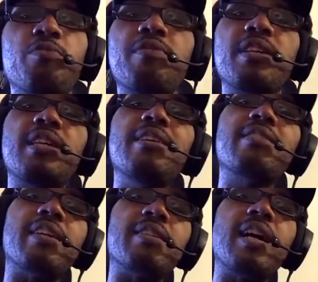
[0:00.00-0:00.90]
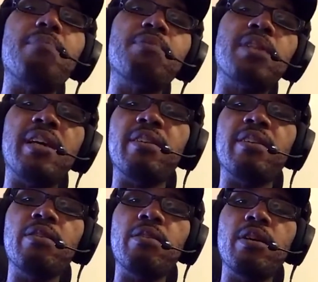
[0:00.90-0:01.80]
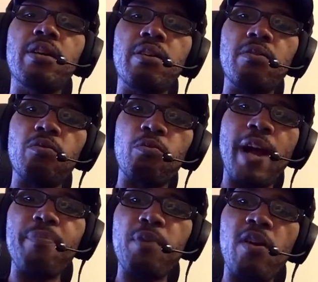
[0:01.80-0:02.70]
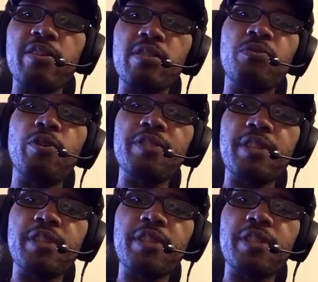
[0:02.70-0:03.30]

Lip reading: you think he is a top 10 rap artist of all